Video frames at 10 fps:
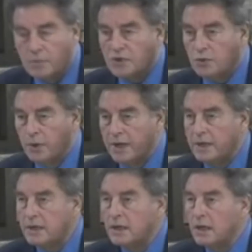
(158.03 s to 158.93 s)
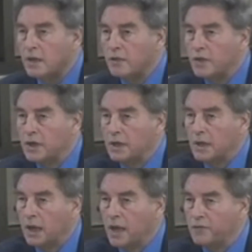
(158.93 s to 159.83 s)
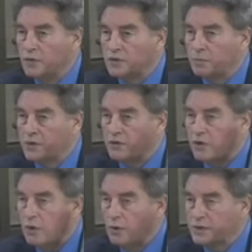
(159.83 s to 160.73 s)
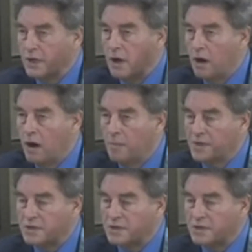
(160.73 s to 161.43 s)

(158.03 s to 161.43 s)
between the levels which are causing harm,